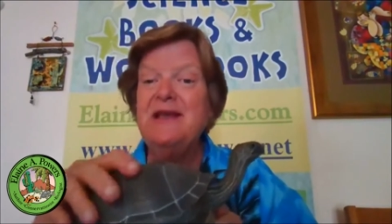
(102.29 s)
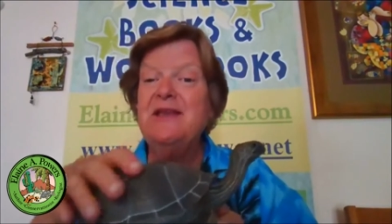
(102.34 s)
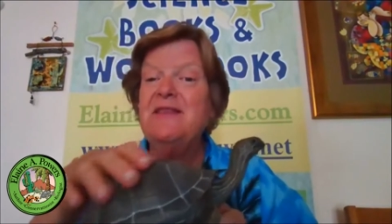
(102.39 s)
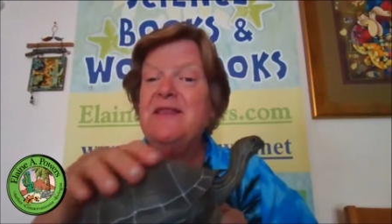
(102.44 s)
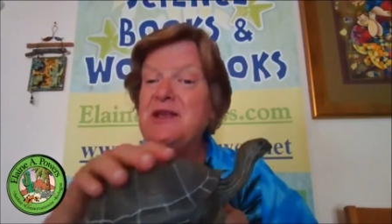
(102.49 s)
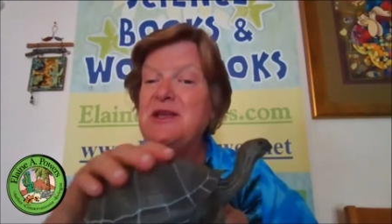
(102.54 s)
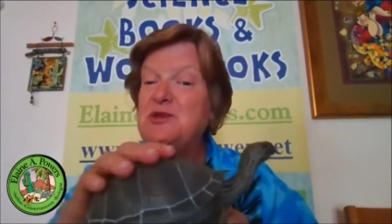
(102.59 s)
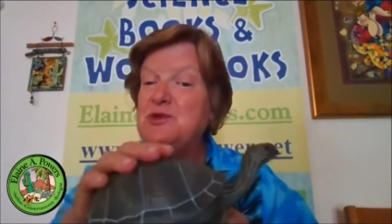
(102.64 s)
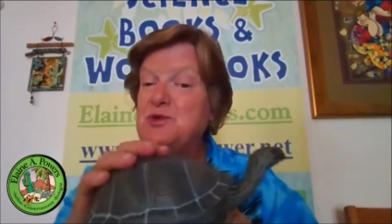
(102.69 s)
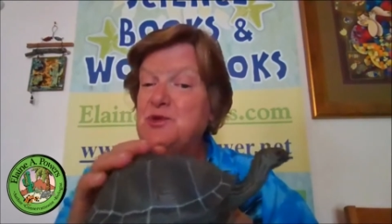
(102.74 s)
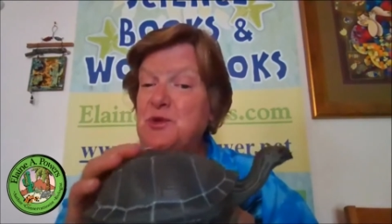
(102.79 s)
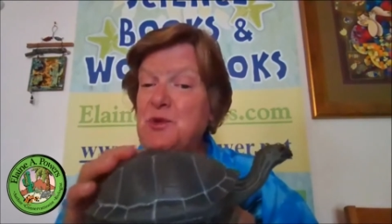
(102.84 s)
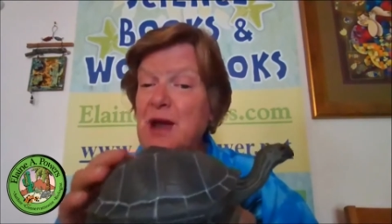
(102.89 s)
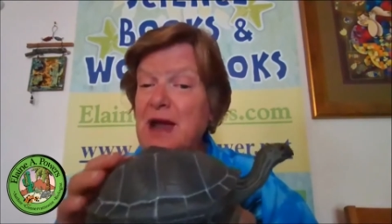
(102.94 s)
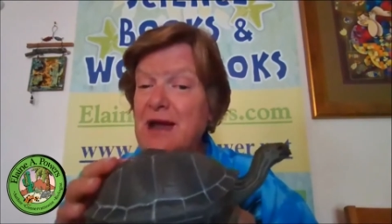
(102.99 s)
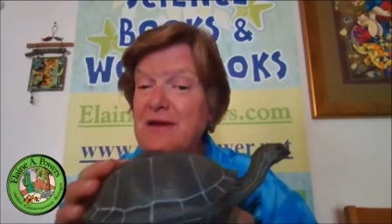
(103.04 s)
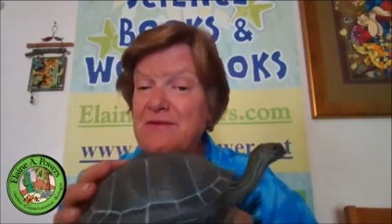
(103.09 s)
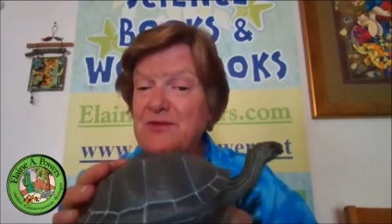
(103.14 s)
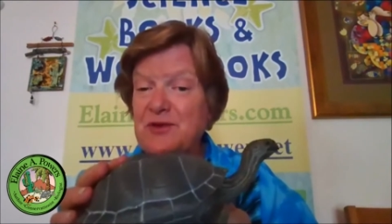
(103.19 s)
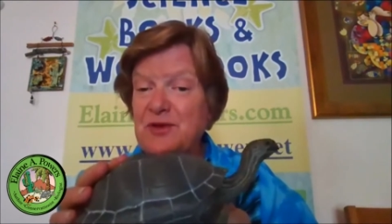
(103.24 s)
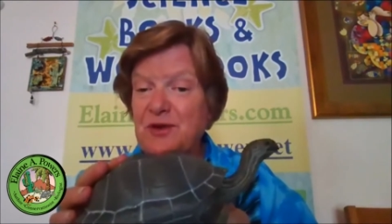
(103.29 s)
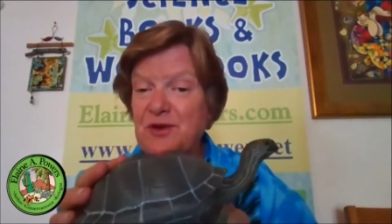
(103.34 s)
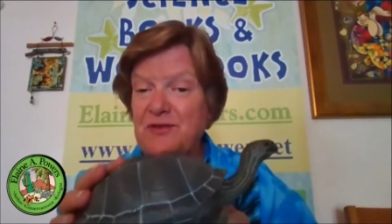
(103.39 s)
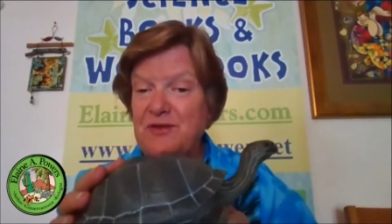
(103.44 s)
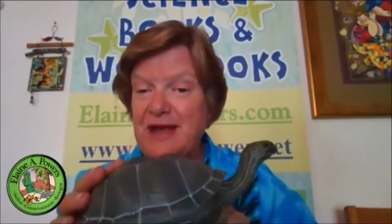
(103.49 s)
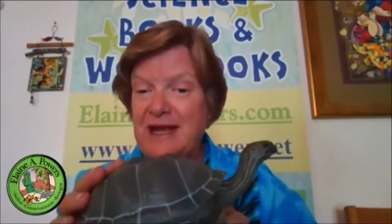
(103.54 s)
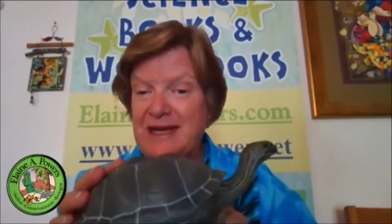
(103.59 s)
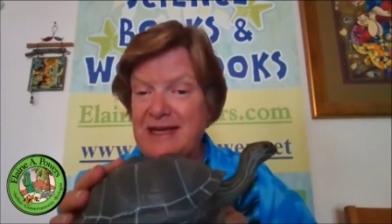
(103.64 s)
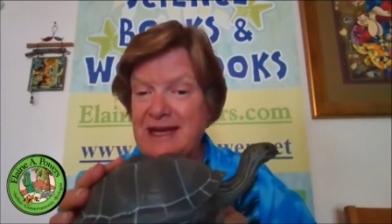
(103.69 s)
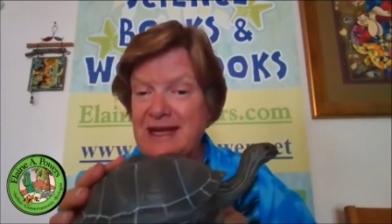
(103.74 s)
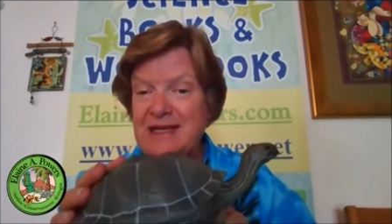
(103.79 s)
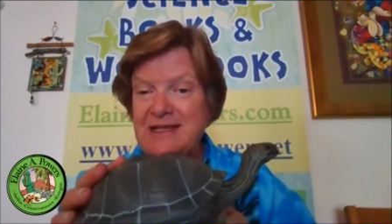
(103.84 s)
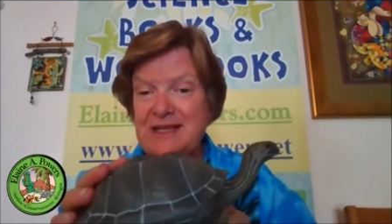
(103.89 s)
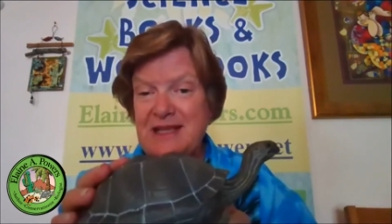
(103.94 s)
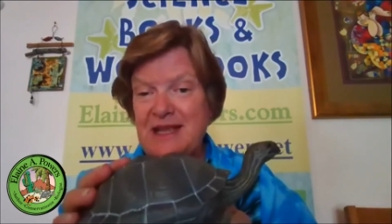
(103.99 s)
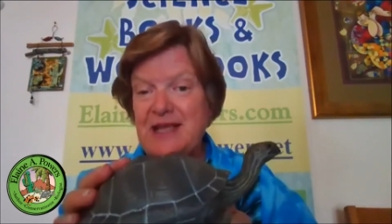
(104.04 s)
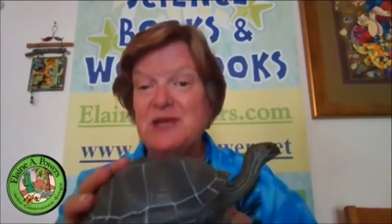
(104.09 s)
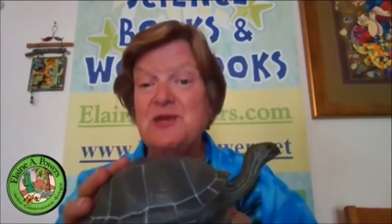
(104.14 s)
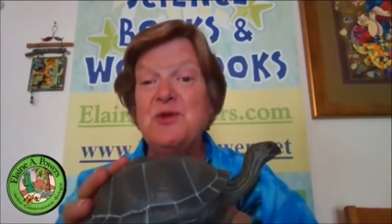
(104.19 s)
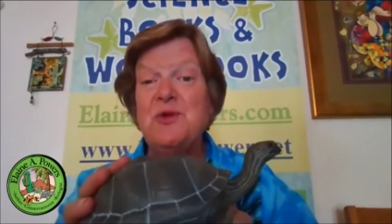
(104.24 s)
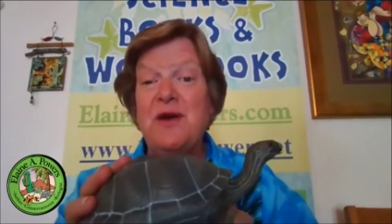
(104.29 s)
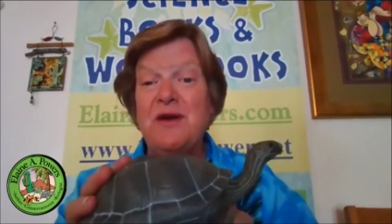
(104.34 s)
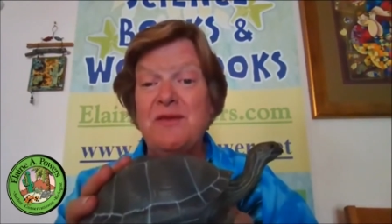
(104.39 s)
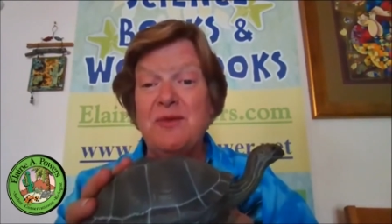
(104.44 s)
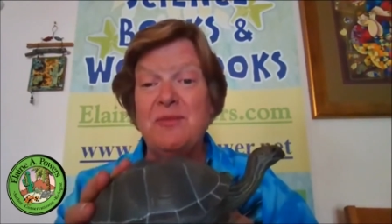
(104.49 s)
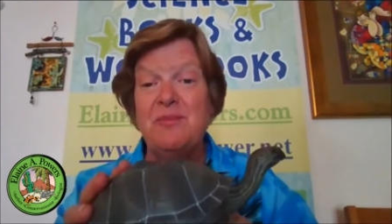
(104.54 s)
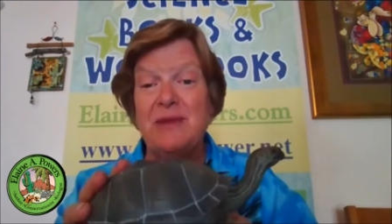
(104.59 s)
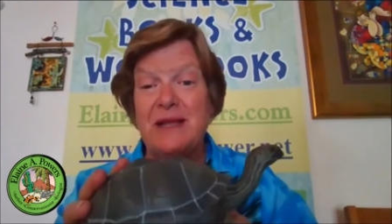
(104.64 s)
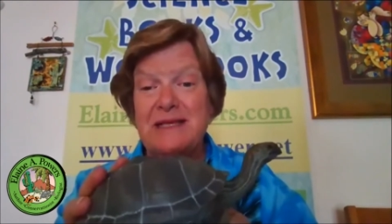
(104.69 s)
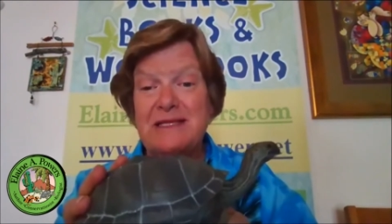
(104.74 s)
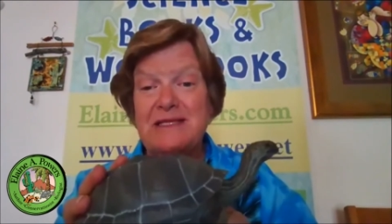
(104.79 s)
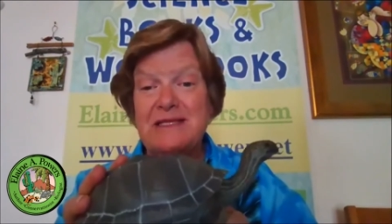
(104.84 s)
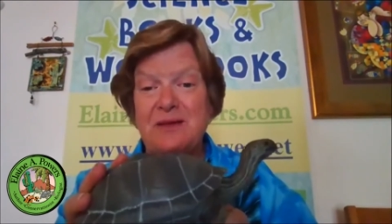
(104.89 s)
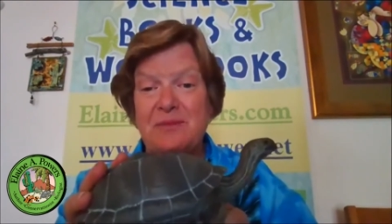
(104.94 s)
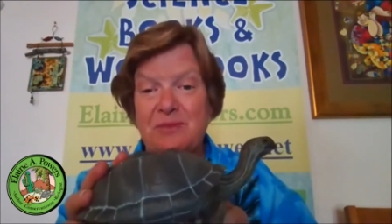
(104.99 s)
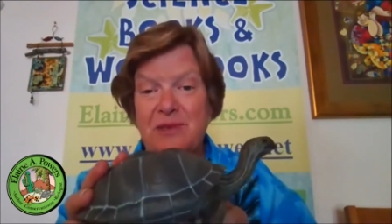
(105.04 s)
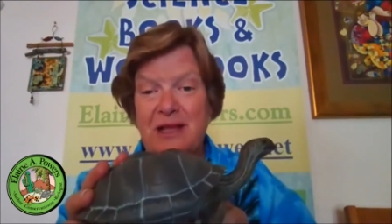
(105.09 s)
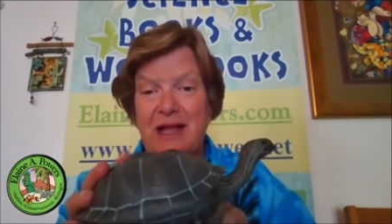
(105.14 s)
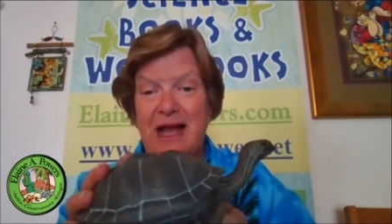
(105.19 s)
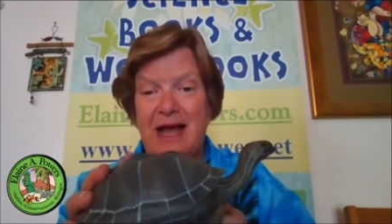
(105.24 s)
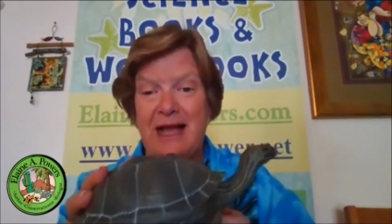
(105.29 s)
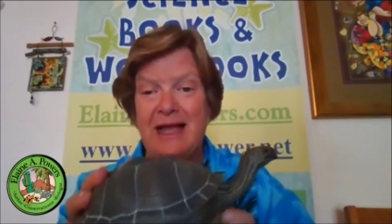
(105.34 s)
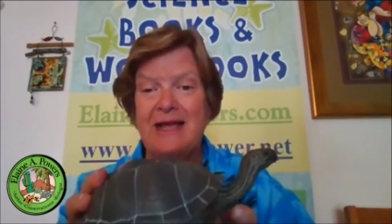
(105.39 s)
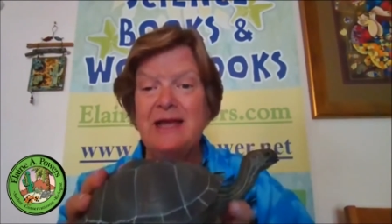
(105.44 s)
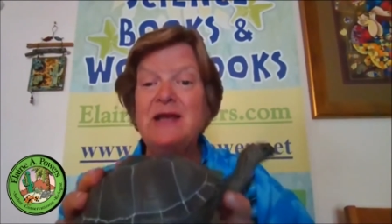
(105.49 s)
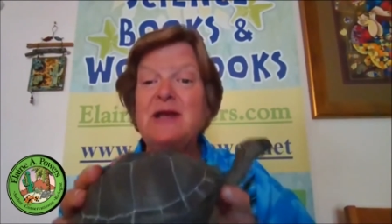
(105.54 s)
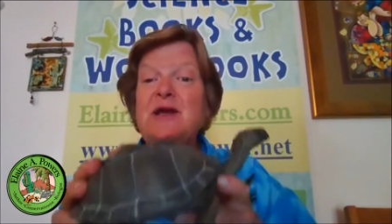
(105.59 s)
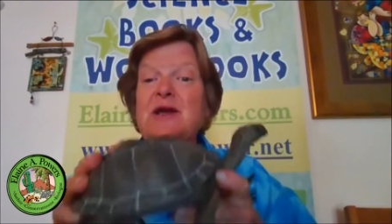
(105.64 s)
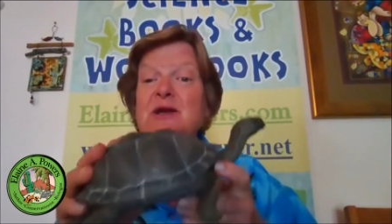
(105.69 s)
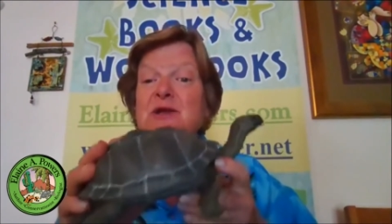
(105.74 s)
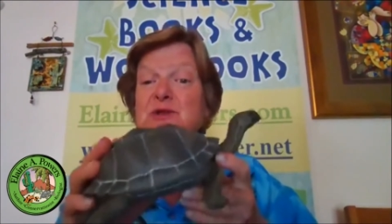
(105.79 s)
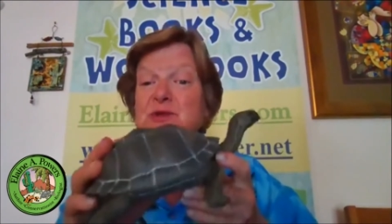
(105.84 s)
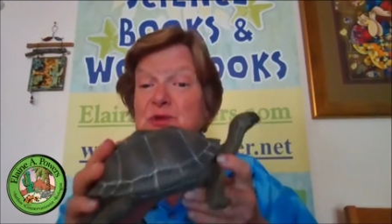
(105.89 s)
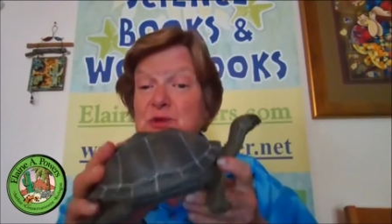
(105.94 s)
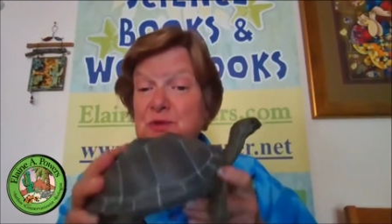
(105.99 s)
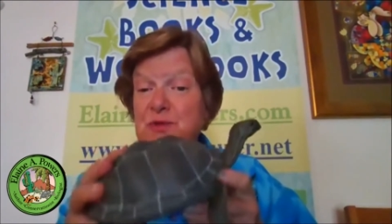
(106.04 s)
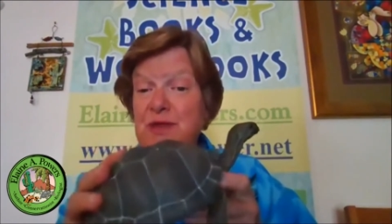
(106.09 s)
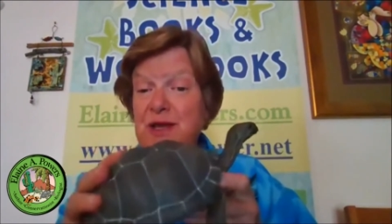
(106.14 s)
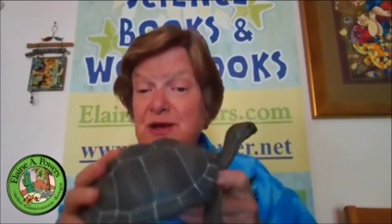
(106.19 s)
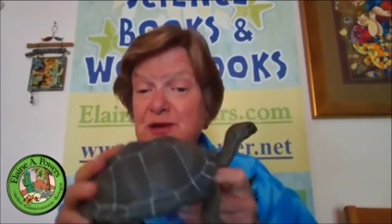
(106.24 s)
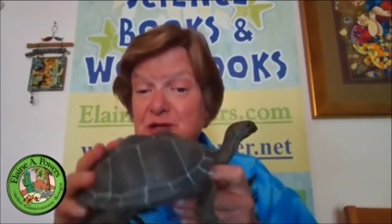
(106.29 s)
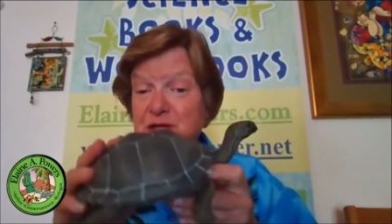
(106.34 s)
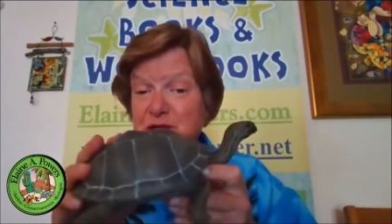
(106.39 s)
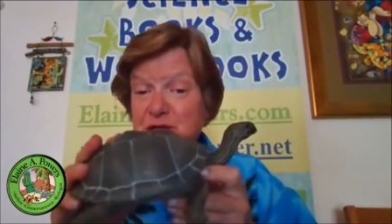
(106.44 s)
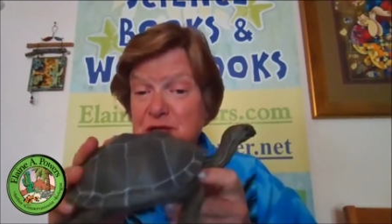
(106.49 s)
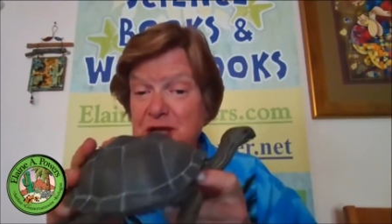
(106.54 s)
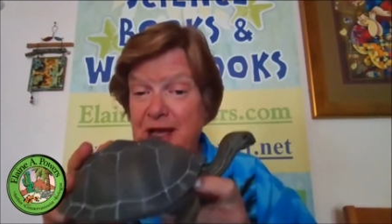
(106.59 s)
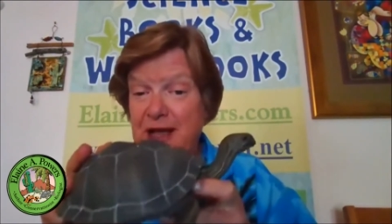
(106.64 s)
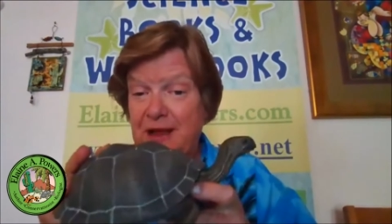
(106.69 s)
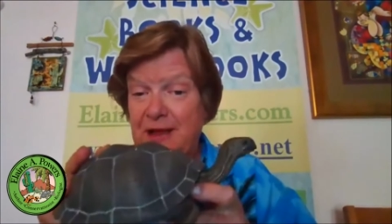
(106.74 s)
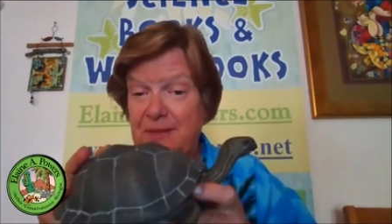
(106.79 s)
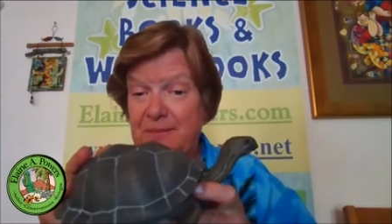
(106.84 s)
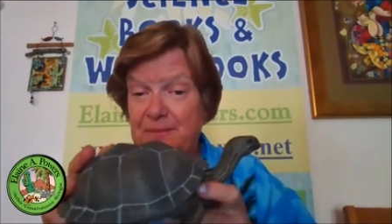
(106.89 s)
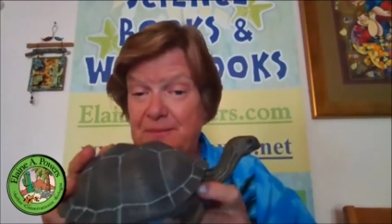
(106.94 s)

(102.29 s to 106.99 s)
They do have nerve endings and they do have a blood supply to their shell.